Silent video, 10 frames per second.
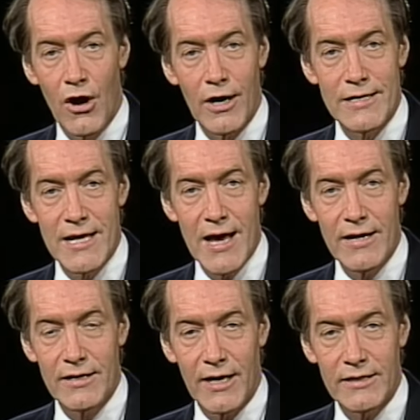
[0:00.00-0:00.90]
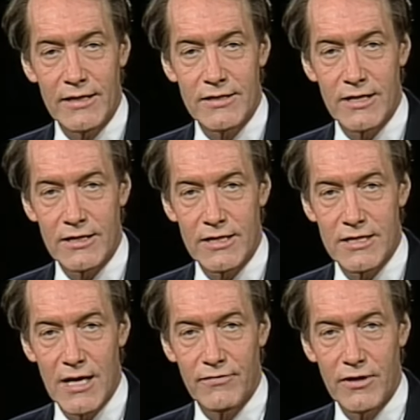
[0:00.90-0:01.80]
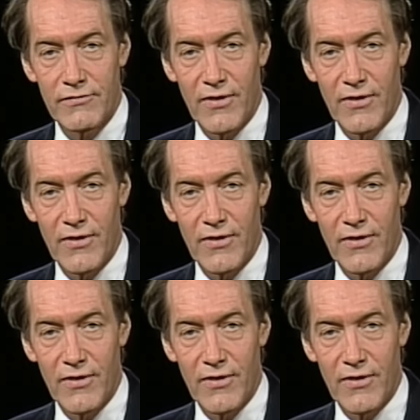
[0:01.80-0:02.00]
are dead in 1967,